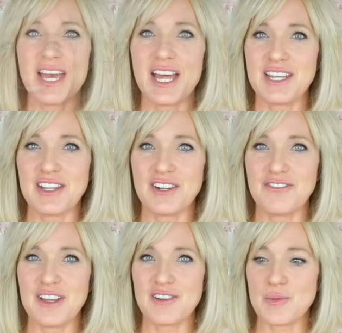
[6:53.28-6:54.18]
Another
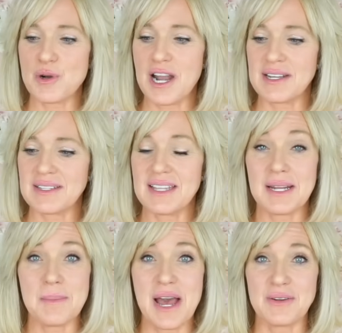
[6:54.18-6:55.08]
favorite product that
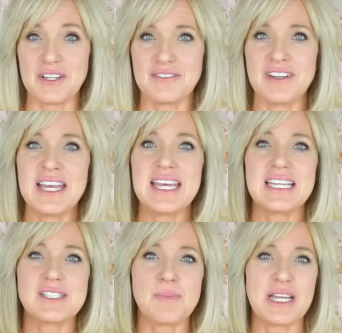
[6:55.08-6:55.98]
I'm out of
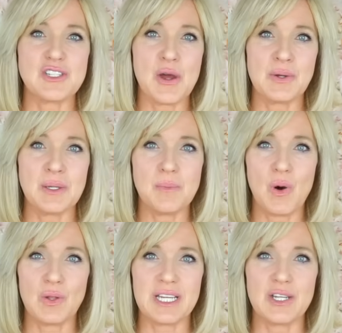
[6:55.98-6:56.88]
is my
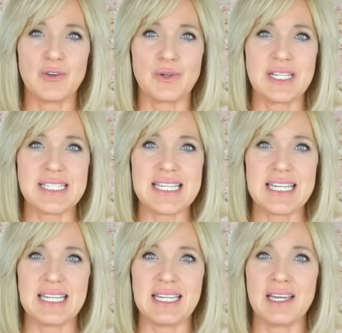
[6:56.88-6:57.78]
MOLY Green
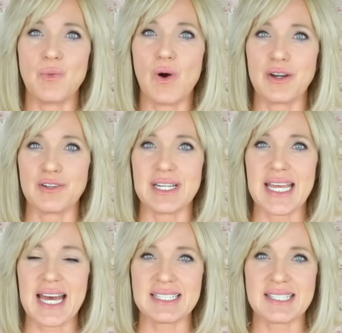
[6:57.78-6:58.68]
Tea
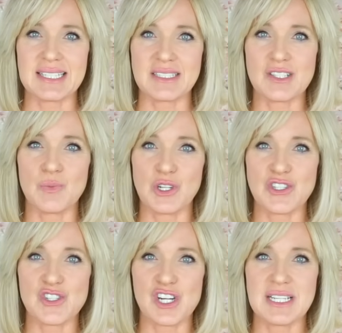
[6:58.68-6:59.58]
Watery Essence
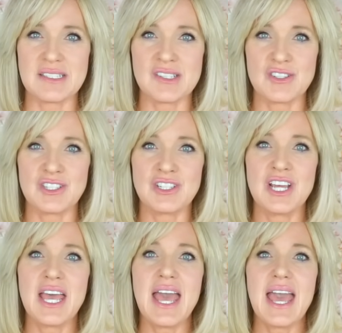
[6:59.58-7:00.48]
Moisturizer.
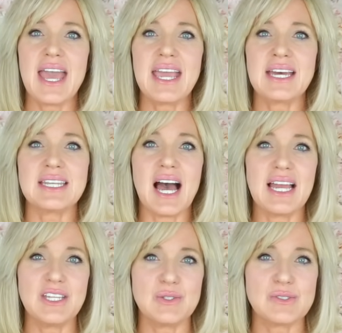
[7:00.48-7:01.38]
And
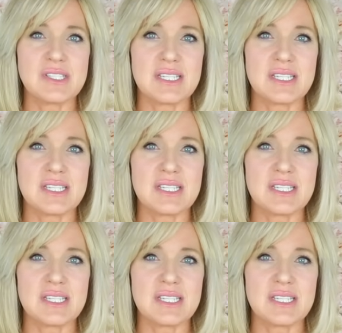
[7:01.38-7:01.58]
I use